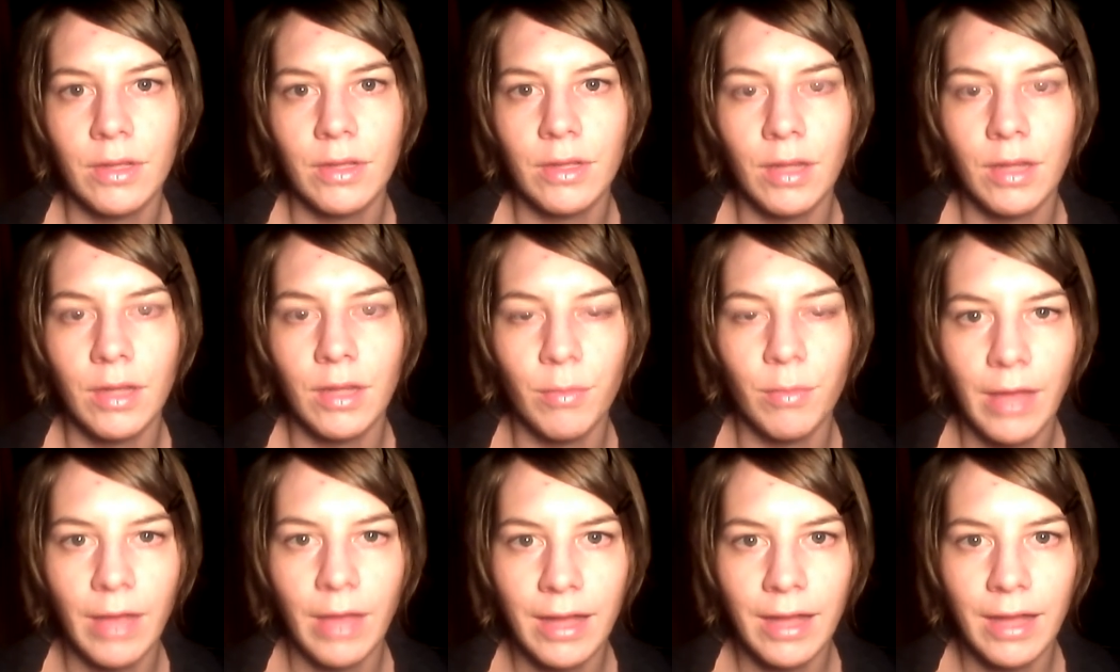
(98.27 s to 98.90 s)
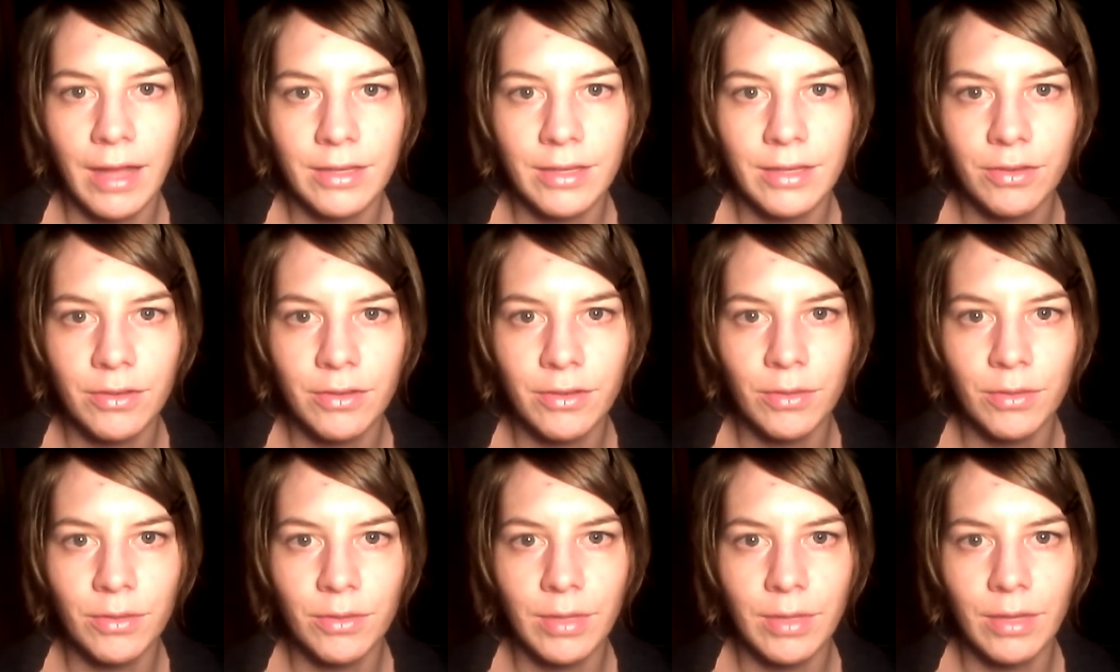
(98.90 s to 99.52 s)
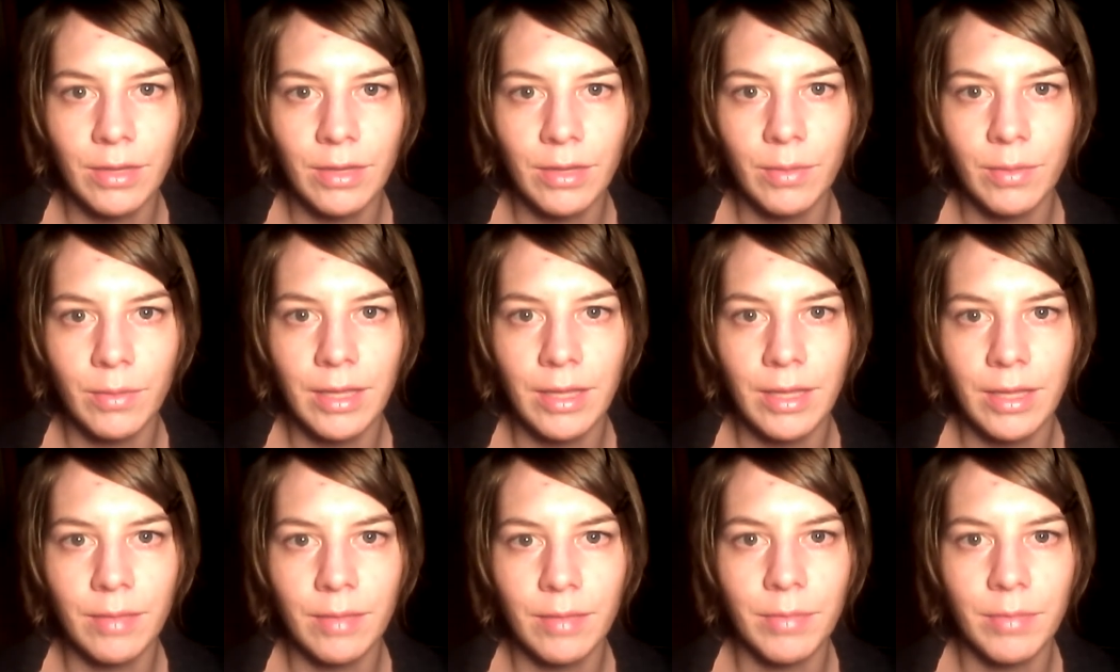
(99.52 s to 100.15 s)
I'm reacting to it in a
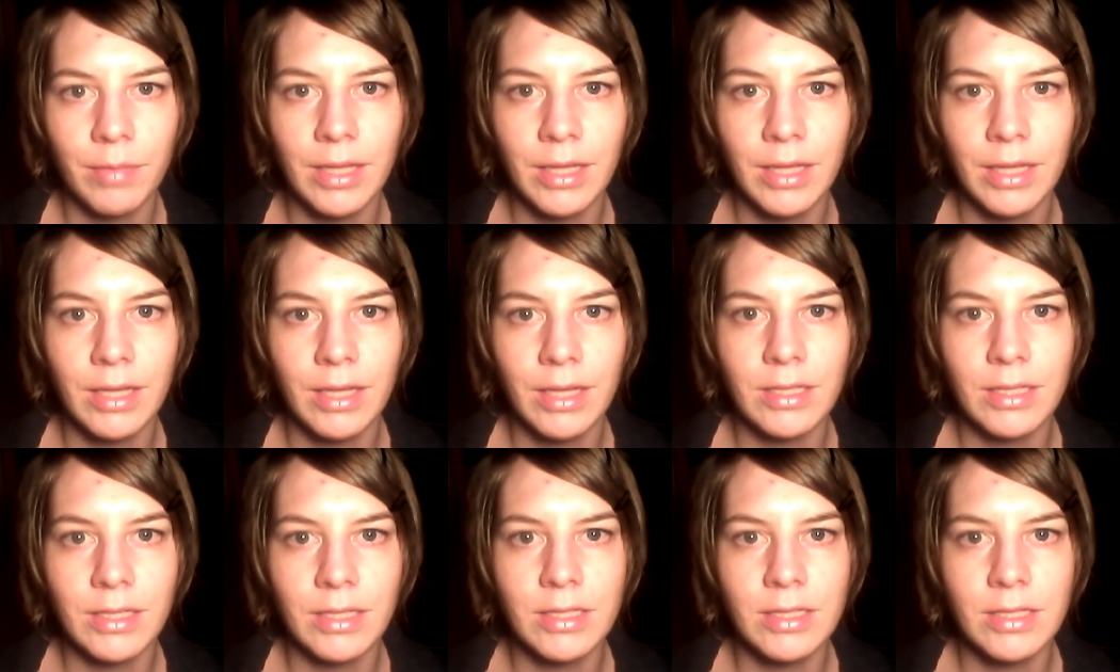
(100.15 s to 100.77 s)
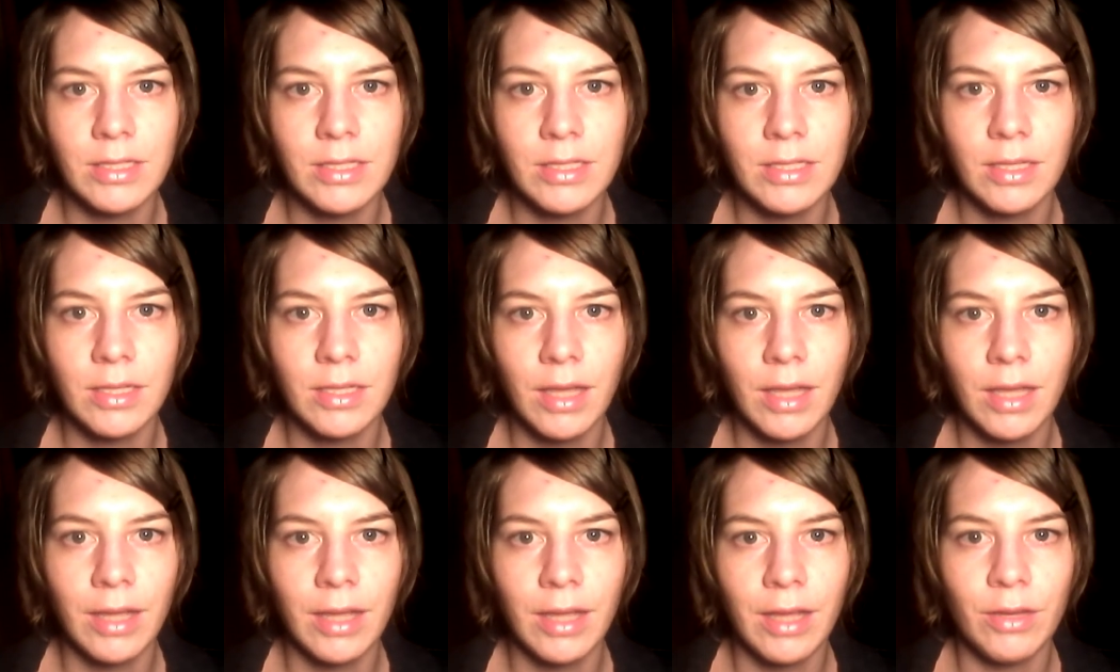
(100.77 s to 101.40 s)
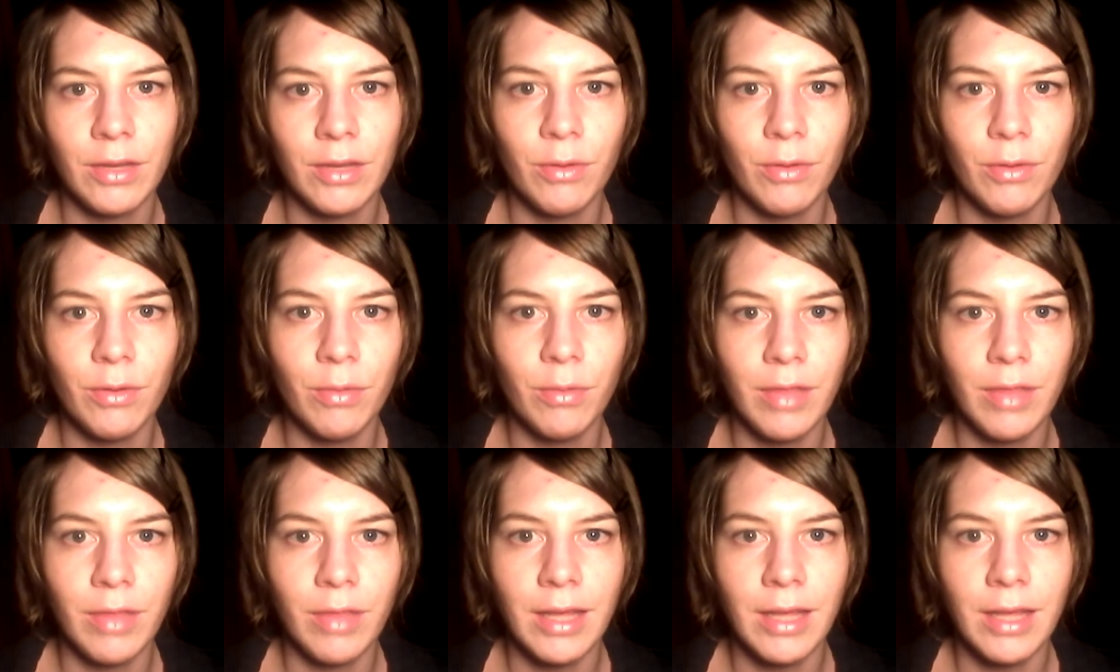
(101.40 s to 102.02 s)
way because I know
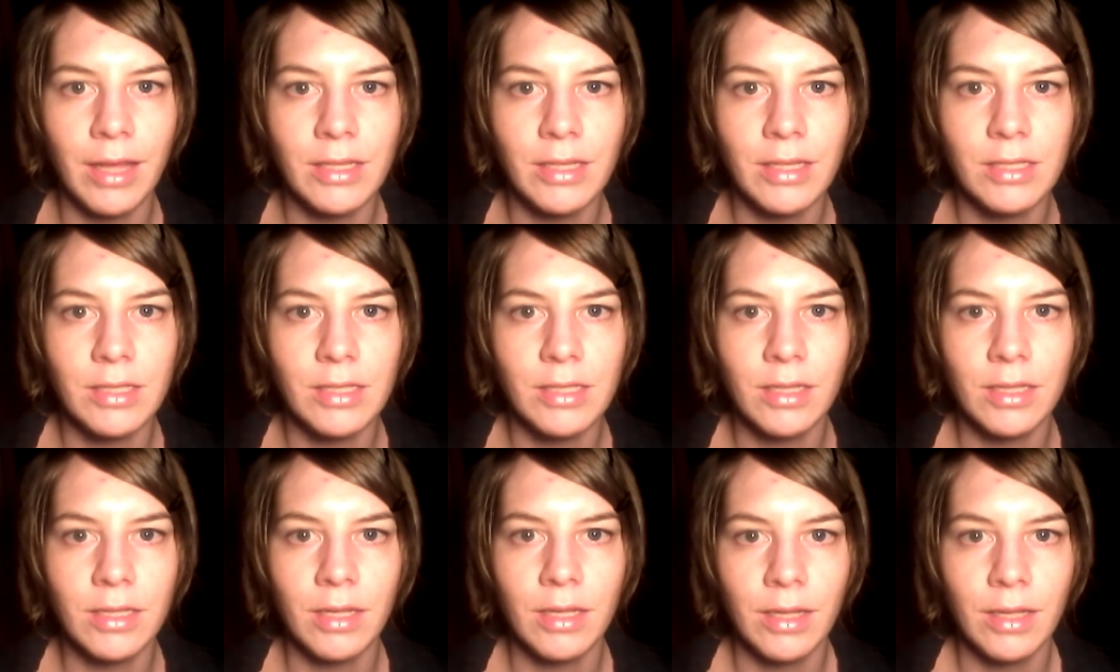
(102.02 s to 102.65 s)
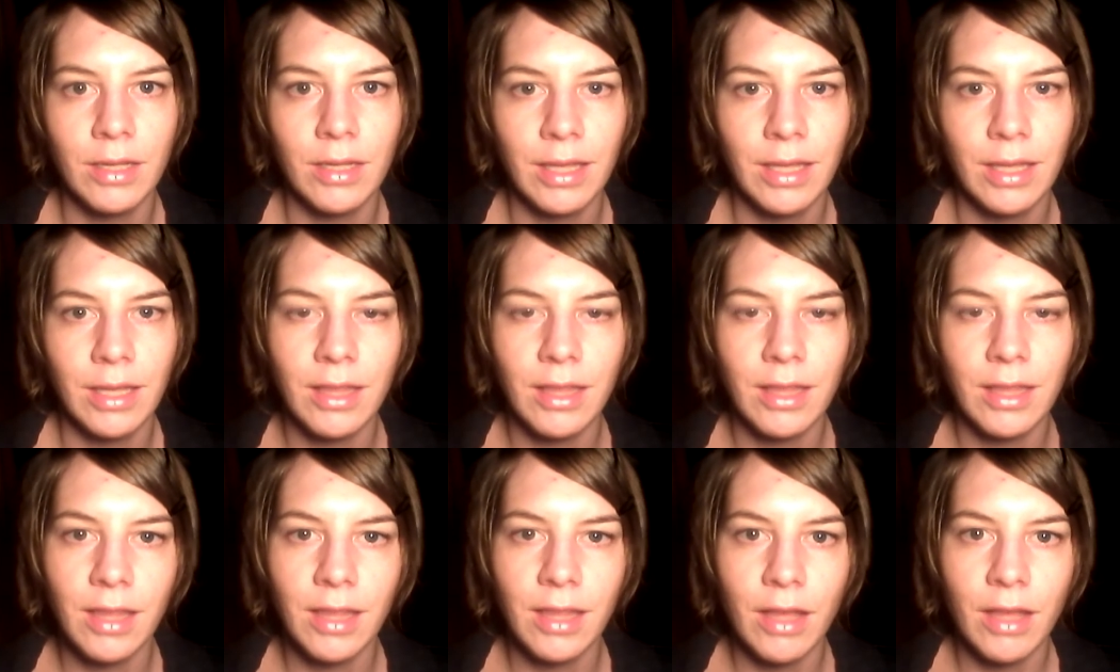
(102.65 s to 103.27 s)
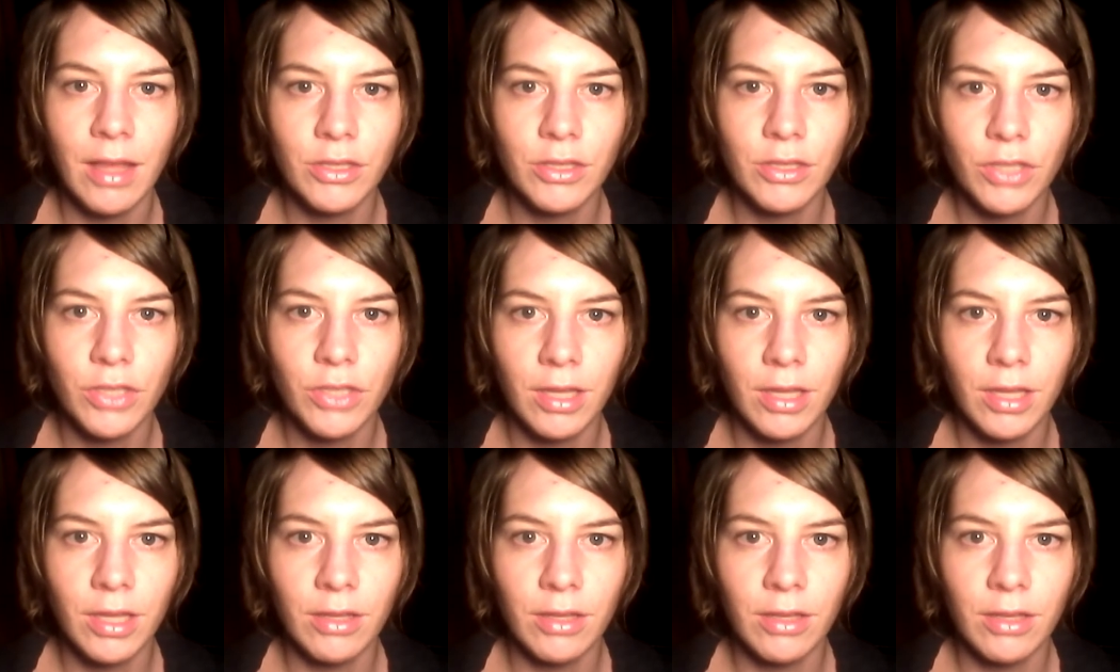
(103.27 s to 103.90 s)
that in that
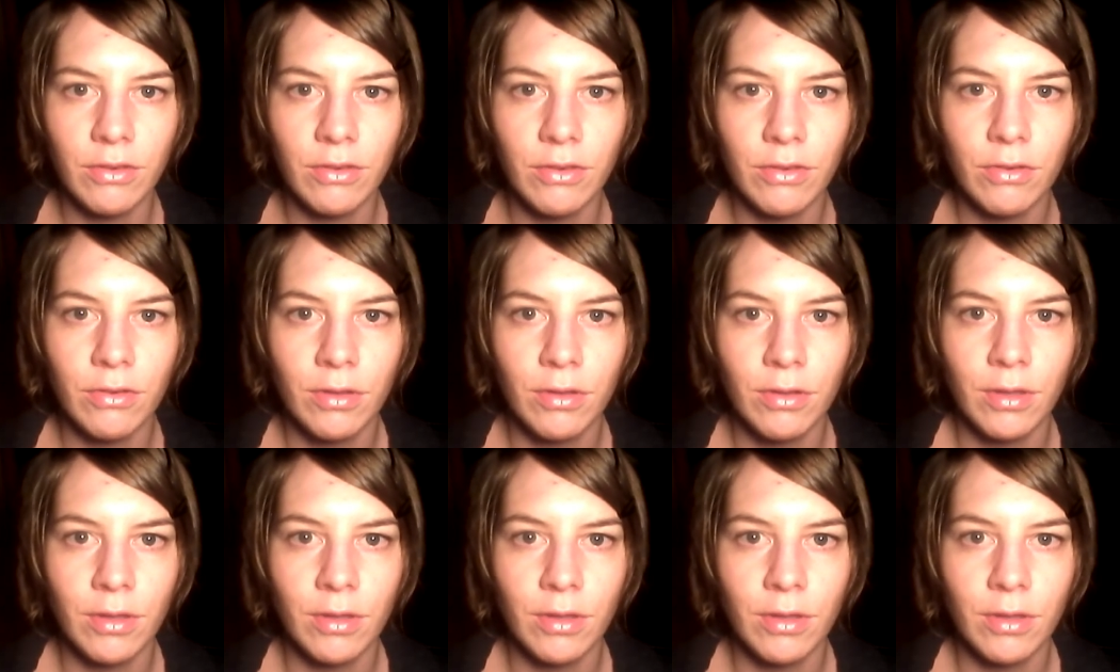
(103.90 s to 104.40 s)
change,